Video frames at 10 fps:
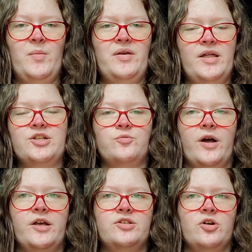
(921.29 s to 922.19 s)
Maybe that's
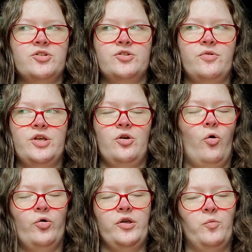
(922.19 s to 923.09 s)
why it's also the
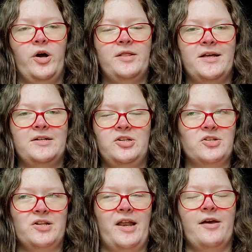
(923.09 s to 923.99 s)
only one that
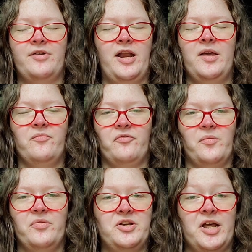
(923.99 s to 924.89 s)
doesn't have a name
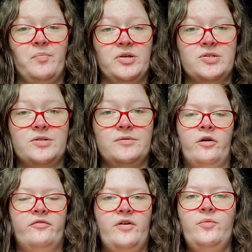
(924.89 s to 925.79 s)
from The Tempest.
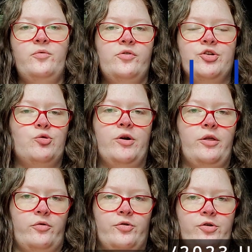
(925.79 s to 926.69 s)
On February
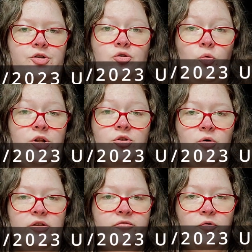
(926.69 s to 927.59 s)
23,
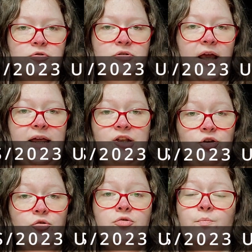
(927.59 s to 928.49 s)
2024, a
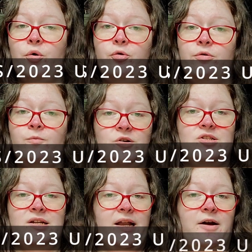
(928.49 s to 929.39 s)
new moon
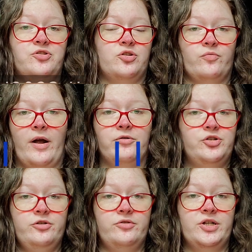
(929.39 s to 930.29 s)
was announced
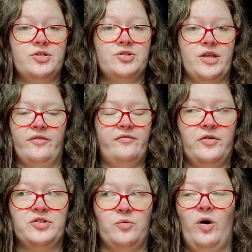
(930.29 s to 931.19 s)
around Uranus, the
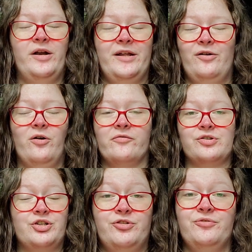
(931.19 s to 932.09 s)
first one in
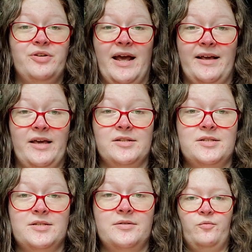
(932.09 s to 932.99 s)
over 2
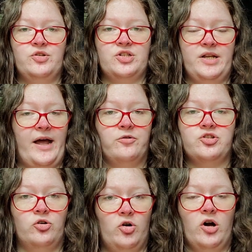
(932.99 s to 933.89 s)
decades. It was
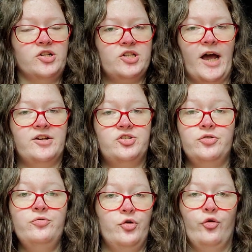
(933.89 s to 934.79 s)
announced alongside
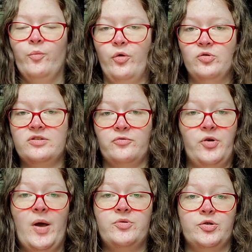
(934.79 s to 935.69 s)
2 new moons for
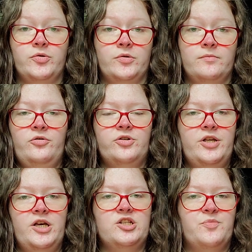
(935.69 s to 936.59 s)
Neptune.
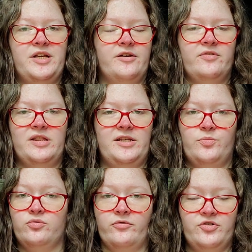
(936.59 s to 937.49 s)
Currently, it's been given
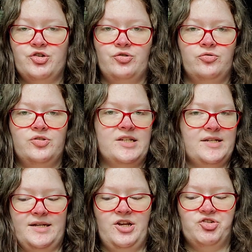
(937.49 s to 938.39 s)
the provisional
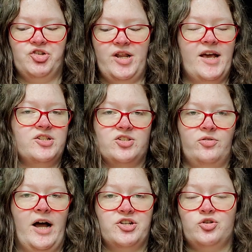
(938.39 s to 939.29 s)
designation
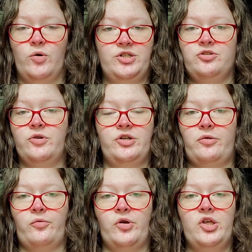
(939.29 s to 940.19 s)

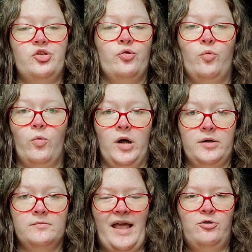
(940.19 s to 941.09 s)
S/2023
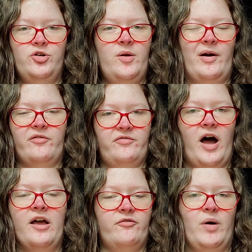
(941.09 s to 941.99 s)
U1. At only about
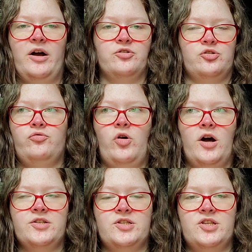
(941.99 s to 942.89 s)
5 miles
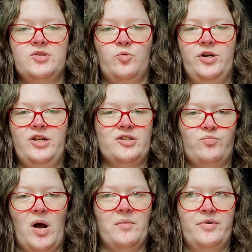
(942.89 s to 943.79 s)
across, this one is
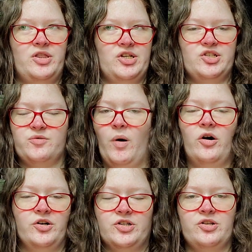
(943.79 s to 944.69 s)
probably the
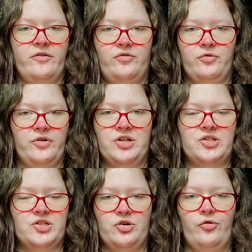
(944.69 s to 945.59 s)
smallest of
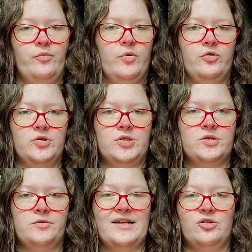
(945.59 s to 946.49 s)
Uranus's known
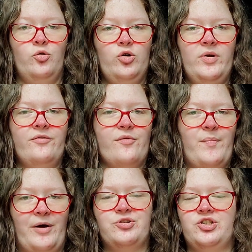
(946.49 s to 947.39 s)
moons. It has an orbit of
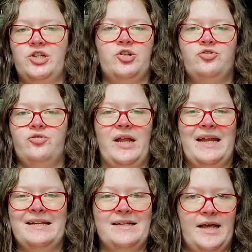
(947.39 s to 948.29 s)
about
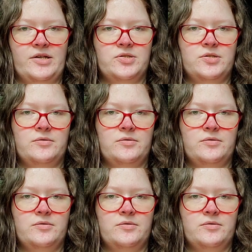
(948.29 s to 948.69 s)
680 days.